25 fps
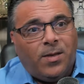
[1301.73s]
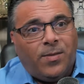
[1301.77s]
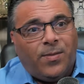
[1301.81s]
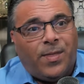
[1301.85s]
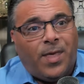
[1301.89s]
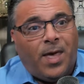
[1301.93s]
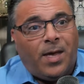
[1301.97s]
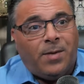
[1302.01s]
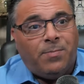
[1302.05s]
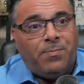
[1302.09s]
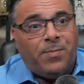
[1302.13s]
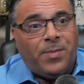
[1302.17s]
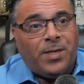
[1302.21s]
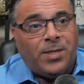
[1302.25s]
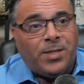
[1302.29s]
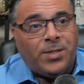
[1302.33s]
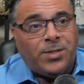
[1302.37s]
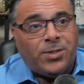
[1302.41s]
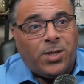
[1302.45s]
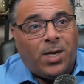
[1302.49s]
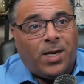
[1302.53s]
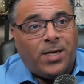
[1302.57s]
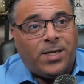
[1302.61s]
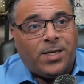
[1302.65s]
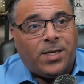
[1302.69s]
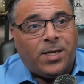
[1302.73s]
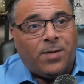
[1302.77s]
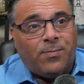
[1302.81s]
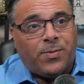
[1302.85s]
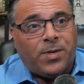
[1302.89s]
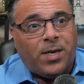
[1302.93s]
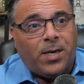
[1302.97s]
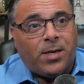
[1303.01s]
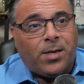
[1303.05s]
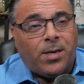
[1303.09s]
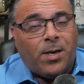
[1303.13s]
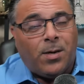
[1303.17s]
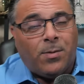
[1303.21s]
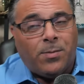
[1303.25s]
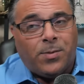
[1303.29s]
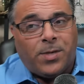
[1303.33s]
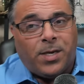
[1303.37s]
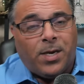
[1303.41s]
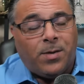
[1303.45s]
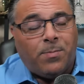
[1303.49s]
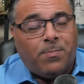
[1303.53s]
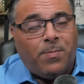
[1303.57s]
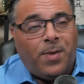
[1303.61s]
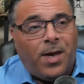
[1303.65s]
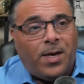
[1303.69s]
That means you had to give kick out
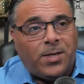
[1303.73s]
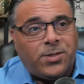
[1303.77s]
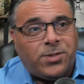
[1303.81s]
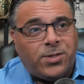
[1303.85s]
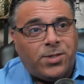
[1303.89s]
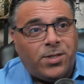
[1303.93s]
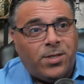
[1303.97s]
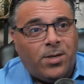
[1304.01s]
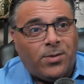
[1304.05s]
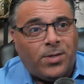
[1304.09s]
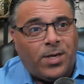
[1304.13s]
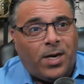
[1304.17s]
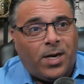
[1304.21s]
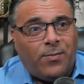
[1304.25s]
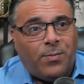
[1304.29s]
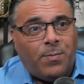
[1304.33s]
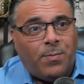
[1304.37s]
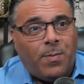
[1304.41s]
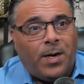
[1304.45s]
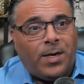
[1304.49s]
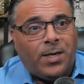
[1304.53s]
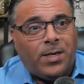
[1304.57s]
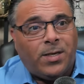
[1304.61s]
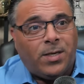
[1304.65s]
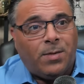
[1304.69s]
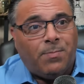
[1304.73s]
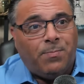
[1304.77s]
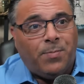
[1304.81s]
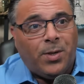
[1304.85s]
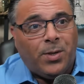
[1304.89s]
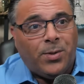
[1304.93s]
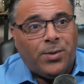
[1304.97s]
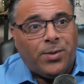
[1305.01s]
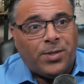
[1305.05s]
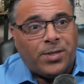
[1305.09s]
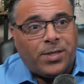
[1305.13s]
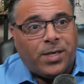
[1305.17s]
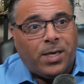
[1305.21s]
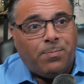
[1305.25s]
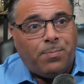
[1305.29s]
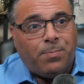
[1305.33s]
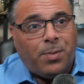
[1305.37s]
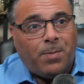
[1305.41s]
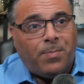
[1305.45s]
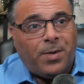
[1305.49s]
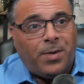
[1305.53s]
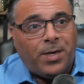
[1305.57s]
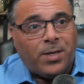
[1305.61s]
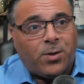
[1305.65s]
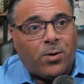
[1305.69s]
kickbacks nearly everybody in the building to keep
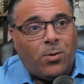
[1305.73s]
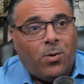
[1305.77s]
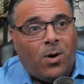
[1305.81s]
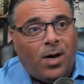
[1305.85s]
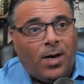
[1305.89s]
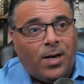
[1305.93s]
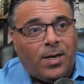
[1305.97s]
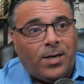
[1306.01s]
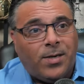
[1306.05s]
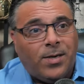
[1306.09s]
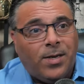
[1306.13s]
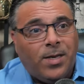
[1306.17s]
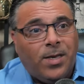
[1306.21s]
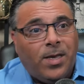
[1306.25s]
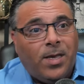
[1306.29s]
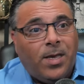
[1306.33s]
everybody quiet.